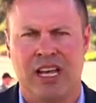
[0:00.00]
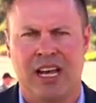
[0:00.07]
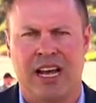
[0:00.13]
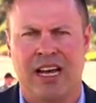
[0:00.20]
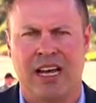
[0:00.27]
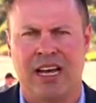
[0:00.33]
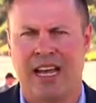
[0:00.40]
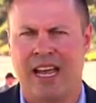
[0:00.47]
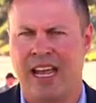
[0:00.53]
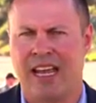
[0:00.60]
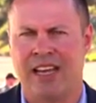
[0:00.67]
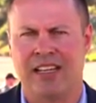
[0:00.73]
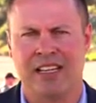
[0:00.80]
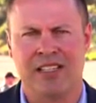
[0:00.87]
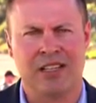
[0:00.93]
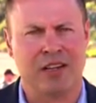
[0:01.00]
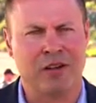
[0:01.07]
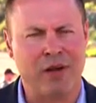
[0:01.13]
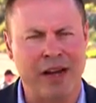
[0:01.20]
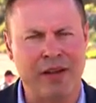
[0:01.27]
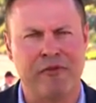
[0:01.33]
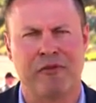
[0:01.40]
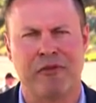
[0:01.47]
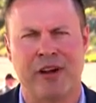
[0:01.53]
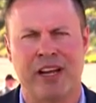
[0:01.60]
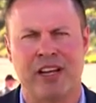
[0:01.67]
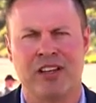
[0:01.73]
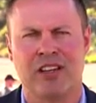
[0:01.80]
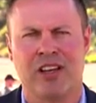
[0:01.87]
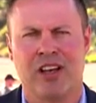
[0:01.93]
And as a great
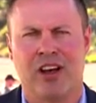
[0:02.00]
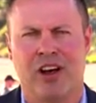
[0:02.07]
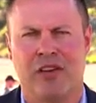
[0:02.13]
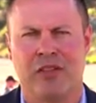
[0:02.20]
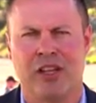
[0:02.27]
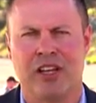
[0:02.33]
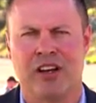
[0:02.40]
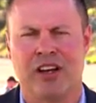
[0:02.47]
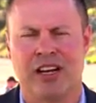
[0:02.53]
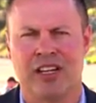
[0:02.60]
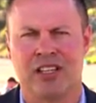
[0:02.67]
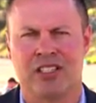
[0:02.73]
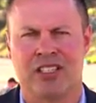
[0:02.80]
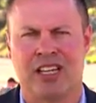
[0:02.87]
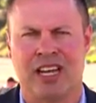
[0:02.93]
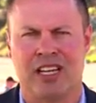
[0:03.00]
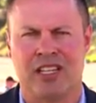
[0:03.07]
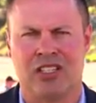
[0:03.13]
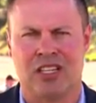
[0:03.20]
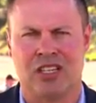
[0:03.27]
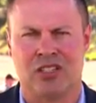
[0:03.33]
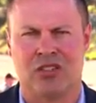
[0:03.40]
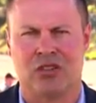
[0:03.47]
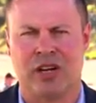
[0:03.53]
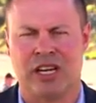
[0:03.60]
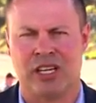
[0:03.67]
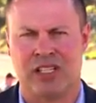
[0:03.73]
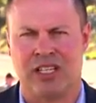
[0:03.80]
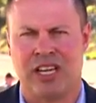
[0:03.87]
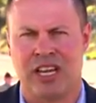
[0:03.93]
friend of the United States,
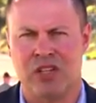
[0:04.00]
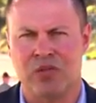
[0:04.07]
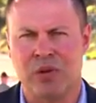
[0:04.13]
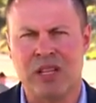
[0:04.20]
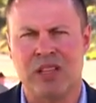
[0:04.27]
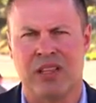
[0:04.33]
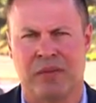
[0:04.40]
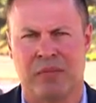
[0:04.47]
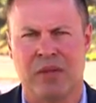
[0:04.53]
Australia stands with them